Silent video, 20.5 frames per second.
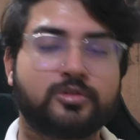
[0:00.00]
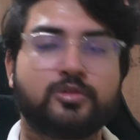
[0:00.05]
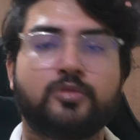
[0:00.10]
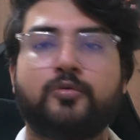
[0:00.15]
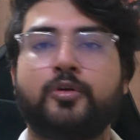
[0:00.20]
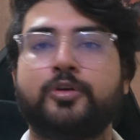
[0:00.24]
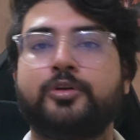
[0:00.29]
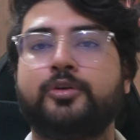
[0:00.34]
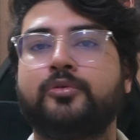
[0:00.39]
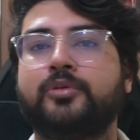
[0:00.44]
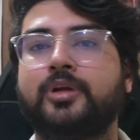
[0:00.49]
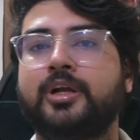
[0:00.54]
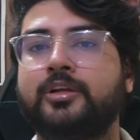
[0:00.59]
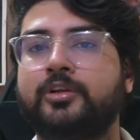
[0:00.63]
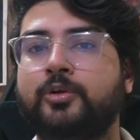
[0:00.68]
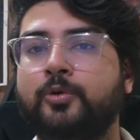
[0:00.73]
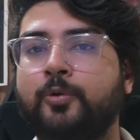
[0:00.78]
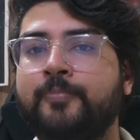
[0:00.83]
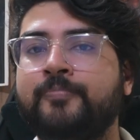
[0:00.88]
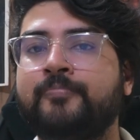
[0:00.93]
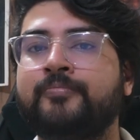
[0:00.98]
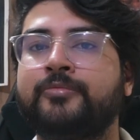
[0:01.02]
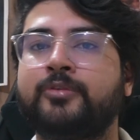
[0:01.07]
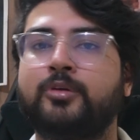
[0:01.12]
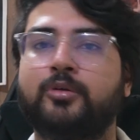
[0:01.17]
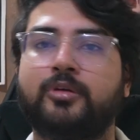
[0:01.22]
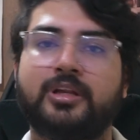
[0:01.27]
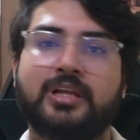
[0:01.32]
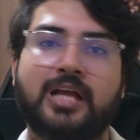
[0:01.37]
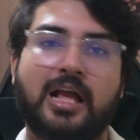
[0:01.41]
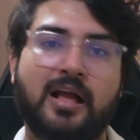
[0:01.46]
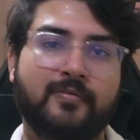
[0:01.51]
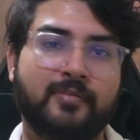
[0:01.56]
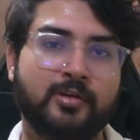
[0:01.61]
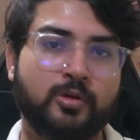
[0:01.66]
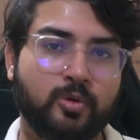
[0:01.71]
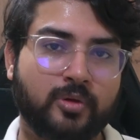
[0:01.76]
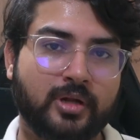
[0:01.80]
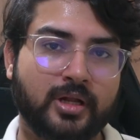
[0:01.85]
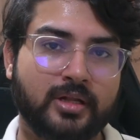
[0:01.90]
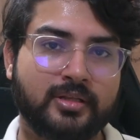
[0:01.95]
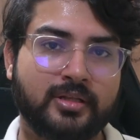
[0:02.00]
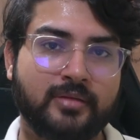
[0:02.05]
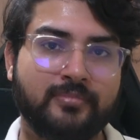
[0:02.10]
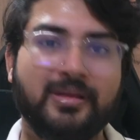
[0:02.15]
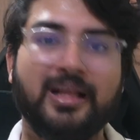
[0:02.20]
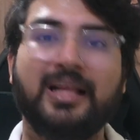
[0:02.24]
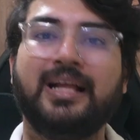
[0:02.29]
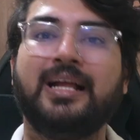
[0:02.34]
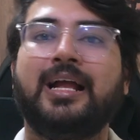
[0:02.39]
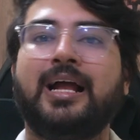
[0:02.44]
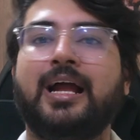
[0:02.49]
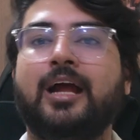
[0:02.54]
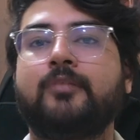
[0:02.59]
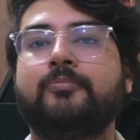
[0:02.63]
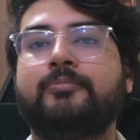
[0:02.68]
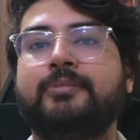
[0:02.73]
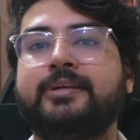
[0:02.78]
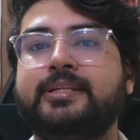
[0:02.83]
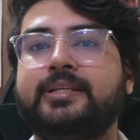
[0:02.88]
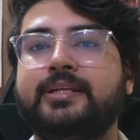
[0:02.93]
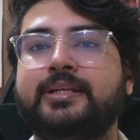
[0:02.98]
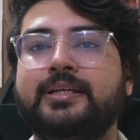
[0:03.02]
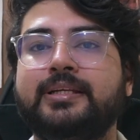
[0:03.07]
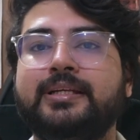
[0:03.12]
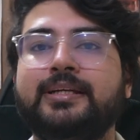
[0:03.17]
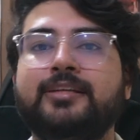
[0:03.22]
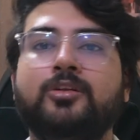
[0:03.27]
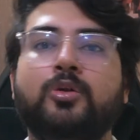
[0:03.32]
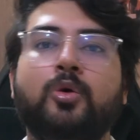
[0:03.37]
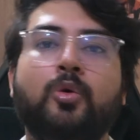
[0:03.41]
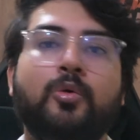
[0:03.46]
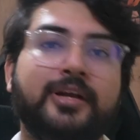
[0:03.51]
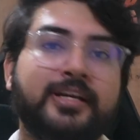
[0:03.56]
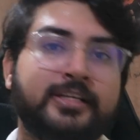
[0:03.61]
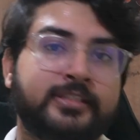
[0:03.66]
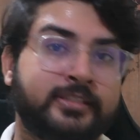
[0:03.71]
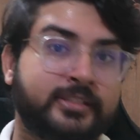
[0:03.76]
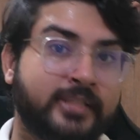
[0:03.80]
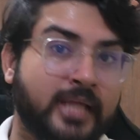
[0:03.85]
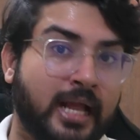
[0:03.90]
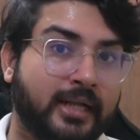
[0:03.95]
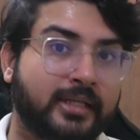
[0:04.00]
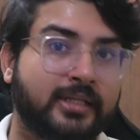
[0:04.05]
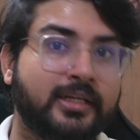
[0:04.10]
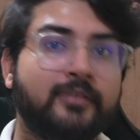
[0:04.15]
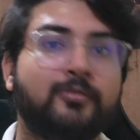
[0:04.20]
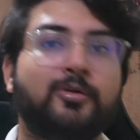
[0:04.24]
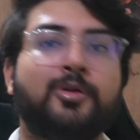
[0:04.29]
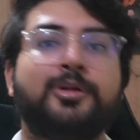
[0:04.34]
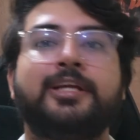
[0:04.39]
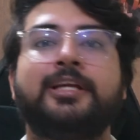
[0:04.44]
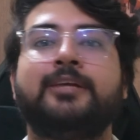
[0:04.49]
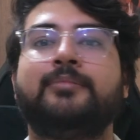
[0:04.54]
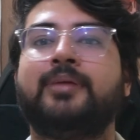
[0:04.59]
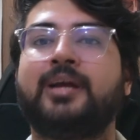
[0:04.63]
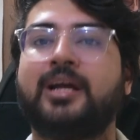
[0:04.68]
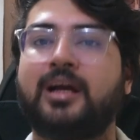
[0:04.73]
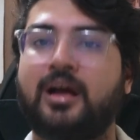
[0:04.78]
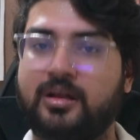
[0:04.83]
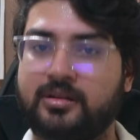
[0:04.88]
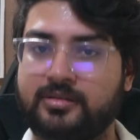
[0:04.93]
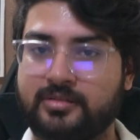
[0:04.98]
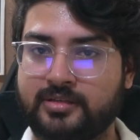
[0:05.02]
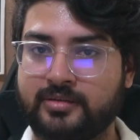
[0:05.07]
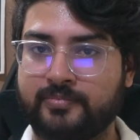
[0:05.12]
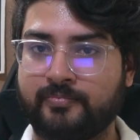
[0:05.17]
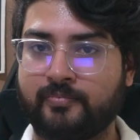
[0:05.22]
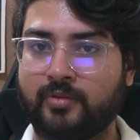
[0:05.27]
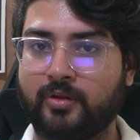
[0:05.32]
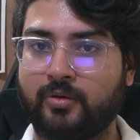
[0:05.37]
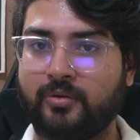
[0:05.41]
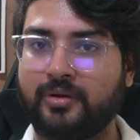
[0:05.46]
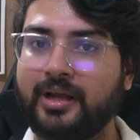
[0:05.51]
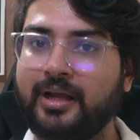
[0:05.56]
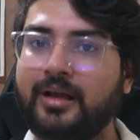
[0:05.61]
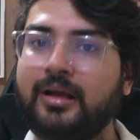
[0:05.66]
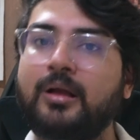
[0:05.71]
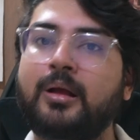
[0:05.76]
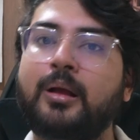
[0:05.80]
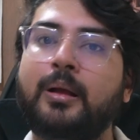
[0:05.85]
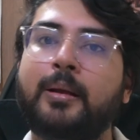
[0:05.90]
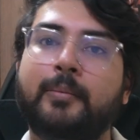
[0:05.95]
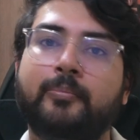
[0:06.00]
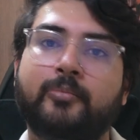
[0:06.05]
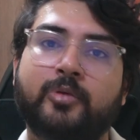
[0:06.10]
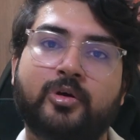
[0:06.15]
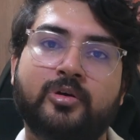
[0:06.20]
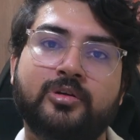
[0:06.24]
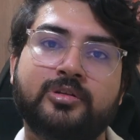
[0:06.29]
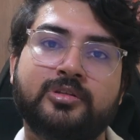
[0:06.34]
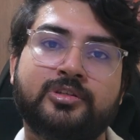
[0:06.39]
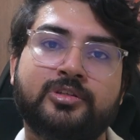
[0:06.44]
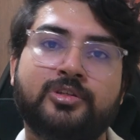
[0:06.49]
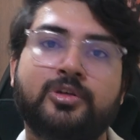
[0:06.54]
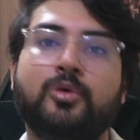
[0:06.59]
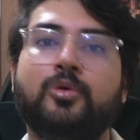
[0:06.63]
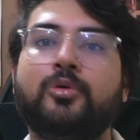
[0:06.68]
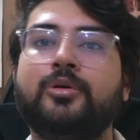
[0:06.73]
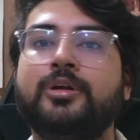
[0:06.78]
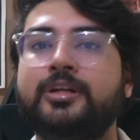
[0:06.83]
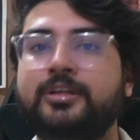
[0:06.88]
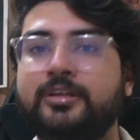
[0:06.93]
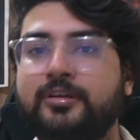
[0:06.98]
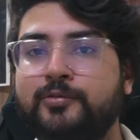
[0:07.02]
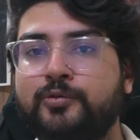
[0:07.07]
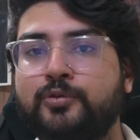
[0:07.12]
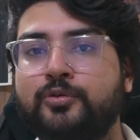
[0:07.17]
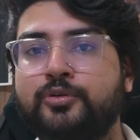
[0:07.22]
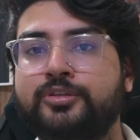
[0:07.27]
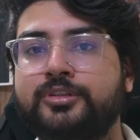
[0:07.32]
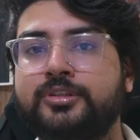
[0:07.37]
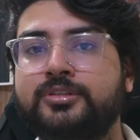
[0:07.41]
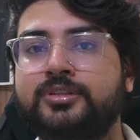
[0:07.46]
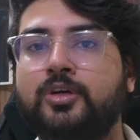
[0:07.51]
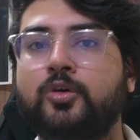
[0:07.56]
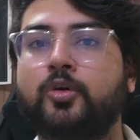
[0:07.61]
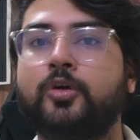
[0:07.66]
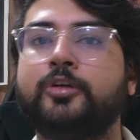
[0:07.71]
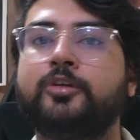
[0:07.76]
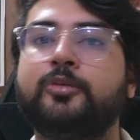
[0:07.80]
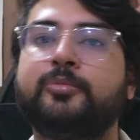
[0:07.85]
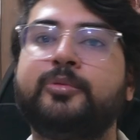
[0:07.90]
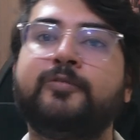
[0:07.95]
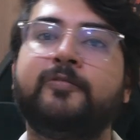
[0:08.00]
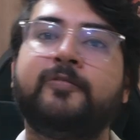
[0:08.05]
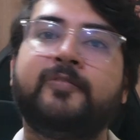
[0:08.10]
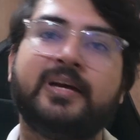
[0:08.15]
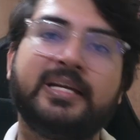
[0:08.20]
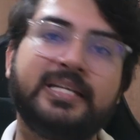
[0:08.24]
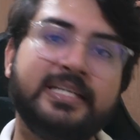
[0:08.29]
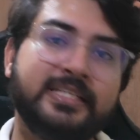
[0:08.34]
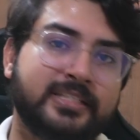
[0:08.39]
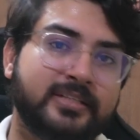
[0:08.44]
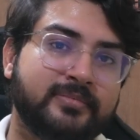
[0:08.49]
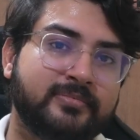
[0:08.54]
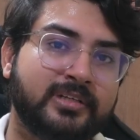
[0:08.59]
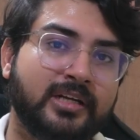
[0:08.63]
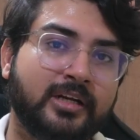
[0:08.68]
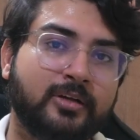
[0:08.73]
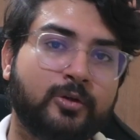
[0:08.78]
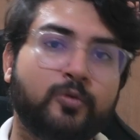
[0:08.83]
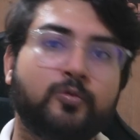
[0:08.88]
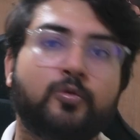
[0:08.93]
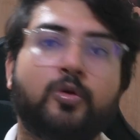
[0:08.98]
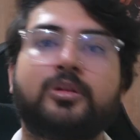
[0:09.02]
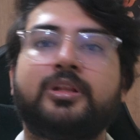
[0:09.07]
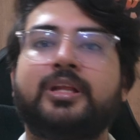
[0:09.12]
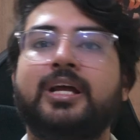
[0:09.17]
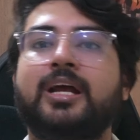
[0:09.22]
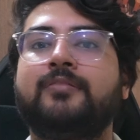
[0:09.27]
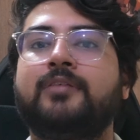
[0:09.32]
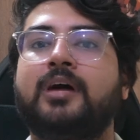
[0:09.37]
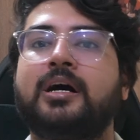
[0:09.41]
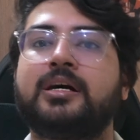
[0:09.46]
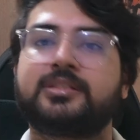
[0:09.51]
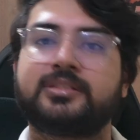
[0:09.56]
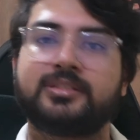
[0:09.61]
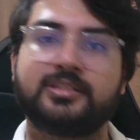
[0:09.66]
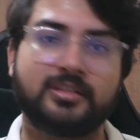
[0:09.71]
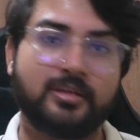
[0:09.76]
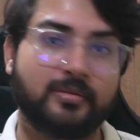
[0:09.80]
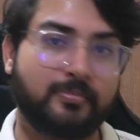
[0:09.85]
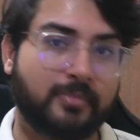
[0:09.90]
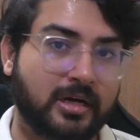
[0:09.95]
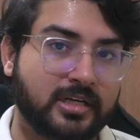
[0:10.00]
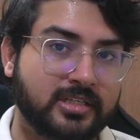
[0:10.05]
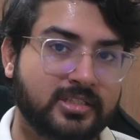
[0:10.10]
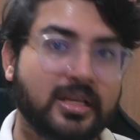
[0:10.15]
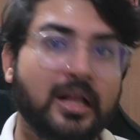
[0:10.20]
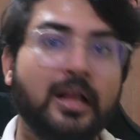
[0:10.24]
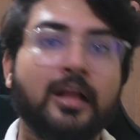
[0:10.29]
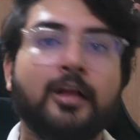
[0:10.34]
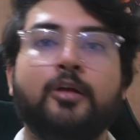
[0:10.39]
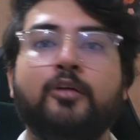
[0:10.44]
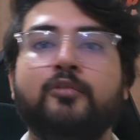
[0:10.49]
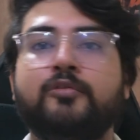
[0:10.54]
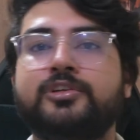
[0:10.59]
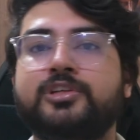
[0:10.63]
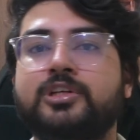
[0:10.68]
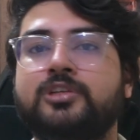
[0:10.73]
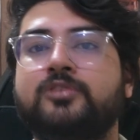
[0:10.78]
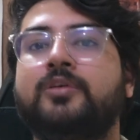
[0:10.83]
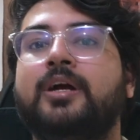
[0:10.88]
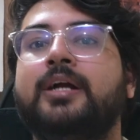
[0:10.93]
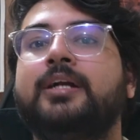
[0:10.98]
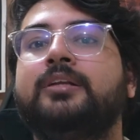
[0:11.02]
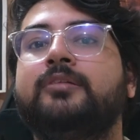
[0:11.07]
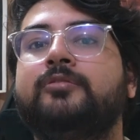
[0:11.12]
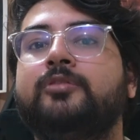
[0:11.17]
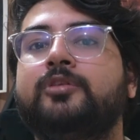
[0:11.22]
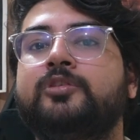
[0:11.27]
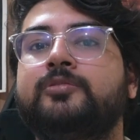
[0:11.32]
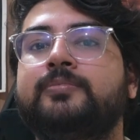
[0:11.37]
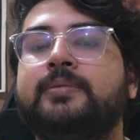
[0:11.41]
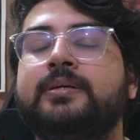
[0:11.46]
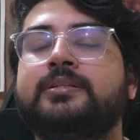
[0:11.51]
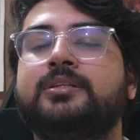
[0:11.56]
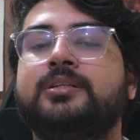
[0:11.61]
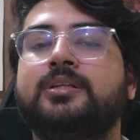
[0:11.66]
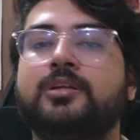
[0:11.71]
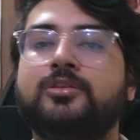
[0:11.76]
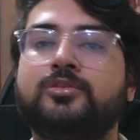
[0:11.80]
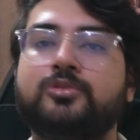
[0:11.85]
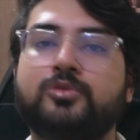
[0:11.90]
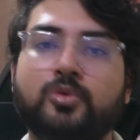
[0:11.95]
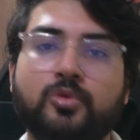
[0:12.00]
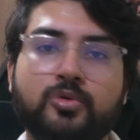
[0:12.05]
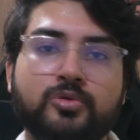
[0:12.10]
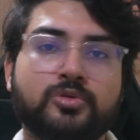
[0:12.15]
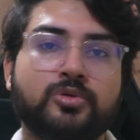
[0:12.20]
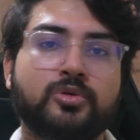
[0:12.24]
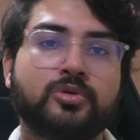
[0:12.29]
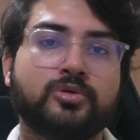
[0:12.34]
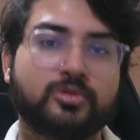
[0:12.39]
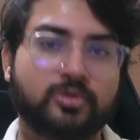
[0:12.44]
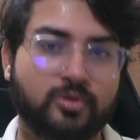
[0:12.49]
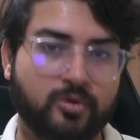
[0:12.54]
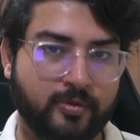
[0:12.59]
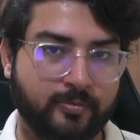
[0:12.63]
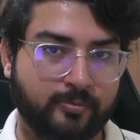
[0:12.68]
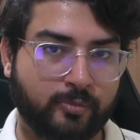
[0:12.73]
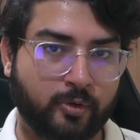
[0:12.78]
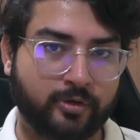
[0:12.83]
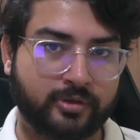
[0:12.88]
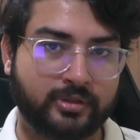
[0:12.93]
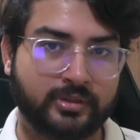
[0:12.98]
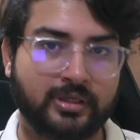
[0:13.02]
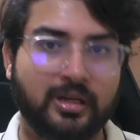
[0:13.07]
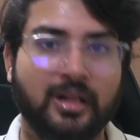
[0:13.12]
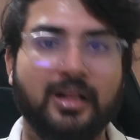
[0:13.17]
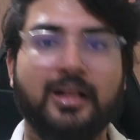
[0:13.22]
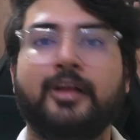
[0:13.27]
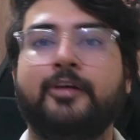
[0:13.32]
So what you can do, you can have a look at them and basically know exactly what eBay asked. Okay, because your interview questions are going to be very similar to what they have asked in the past, which is why interview experiences are so important.